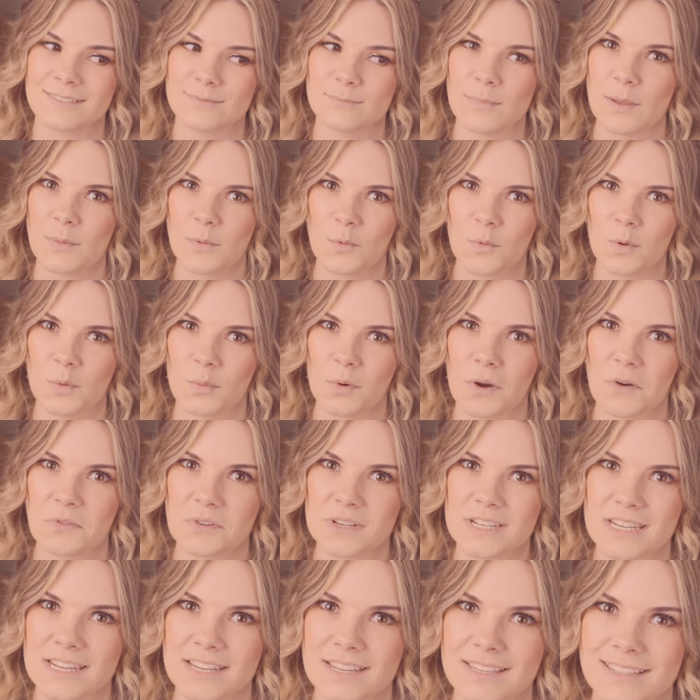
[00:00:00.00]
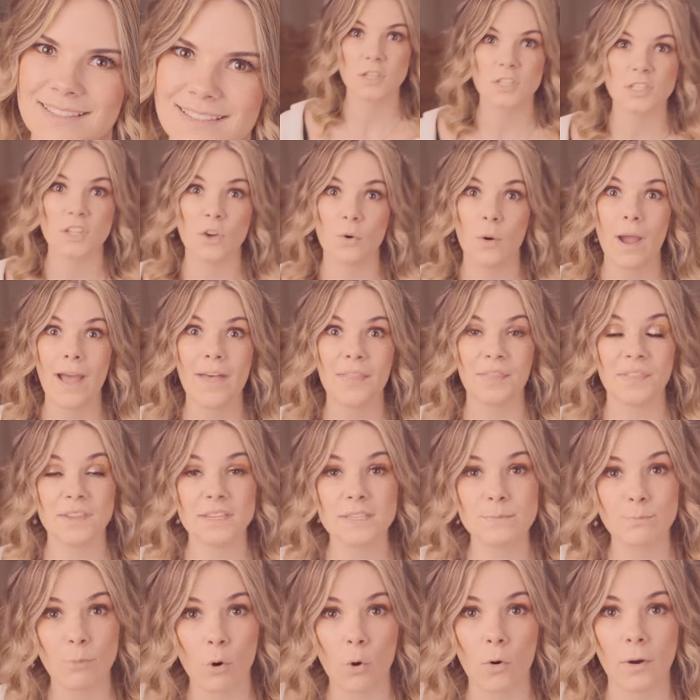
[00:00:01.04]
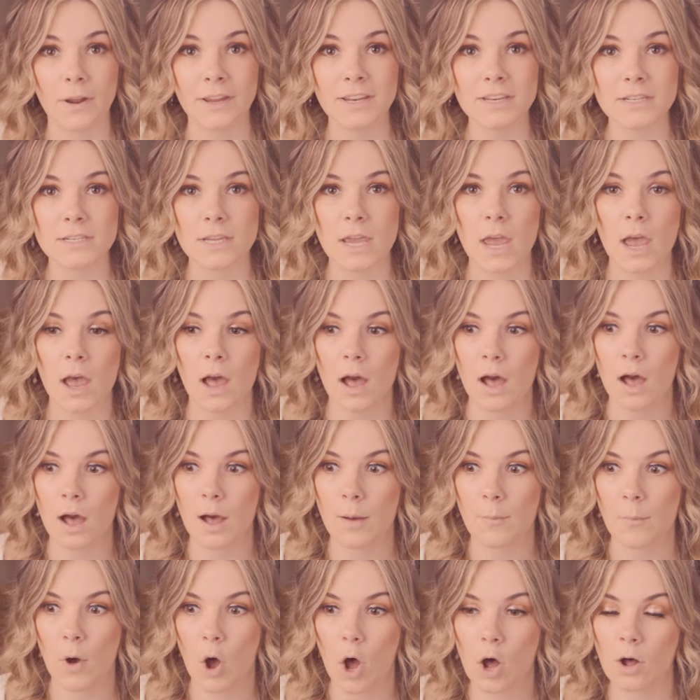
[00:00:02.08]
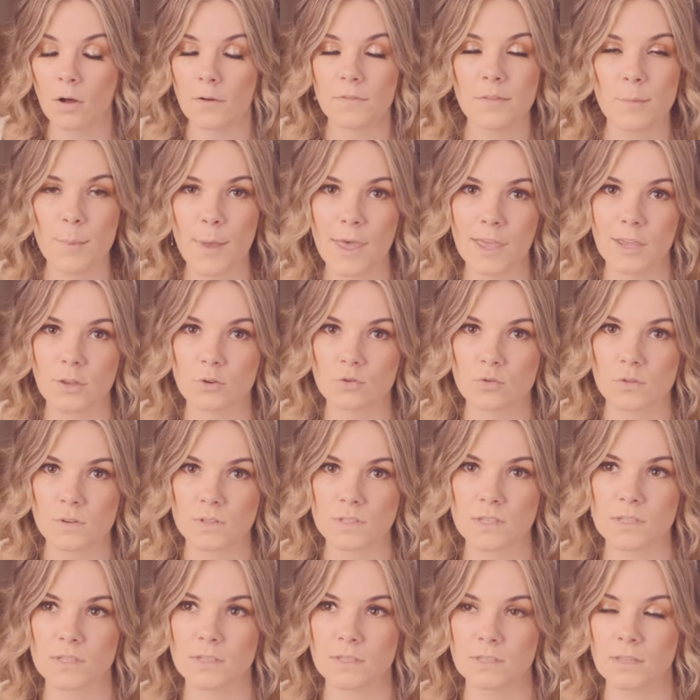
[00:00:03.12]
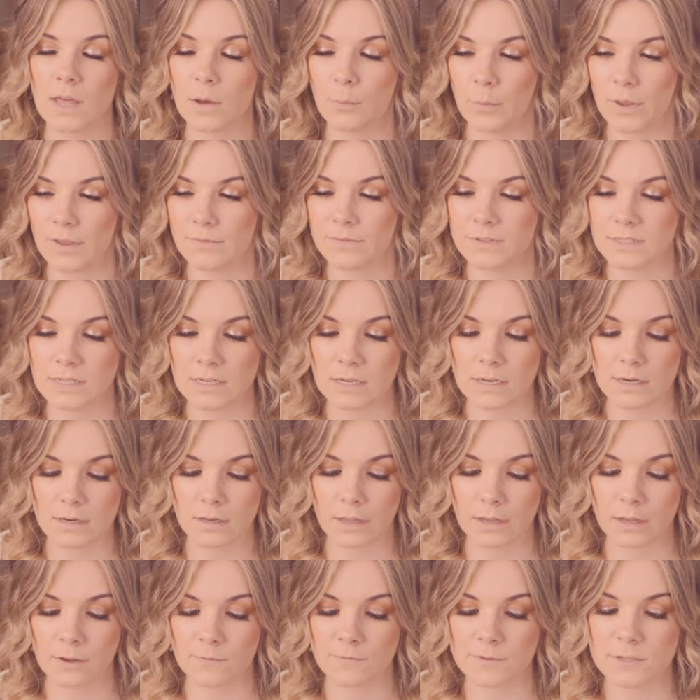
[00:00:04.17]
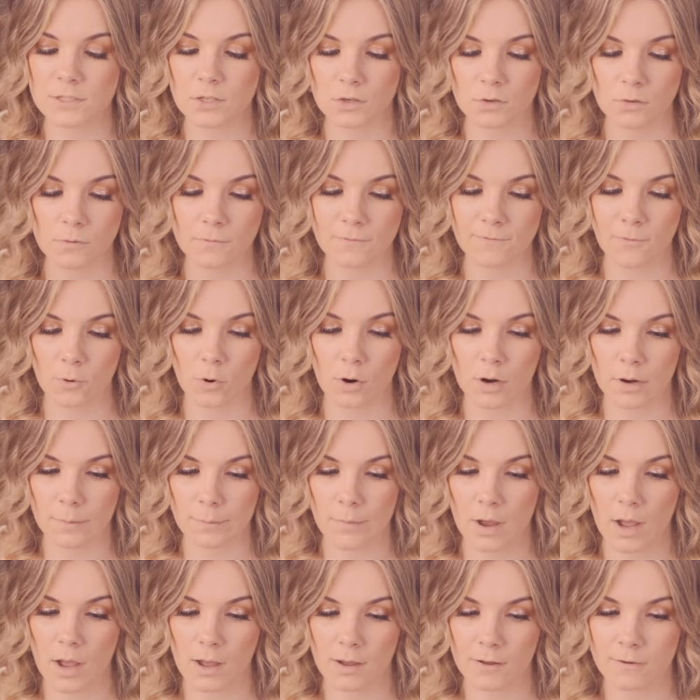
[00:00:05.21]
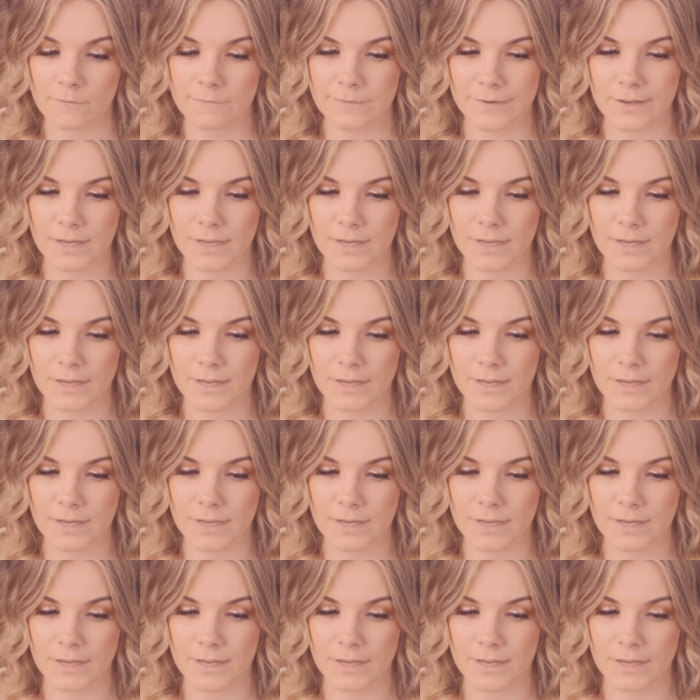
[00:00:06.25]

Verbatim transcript: Maybe we won't. So at this point, all the Pegatrixes that we have seen, like a physical form of